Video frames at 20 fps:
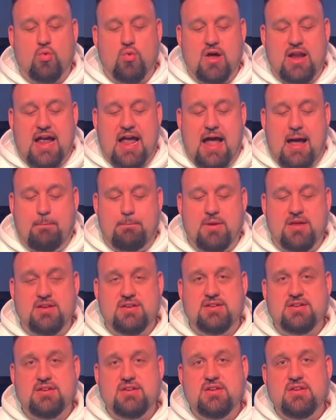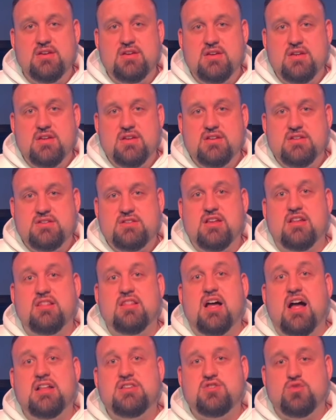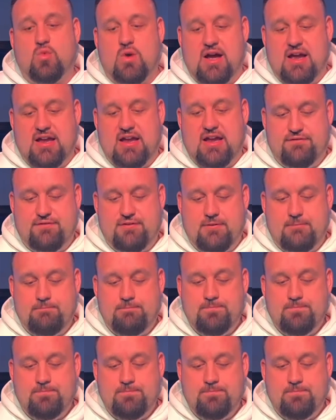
what happened to Lot's wife.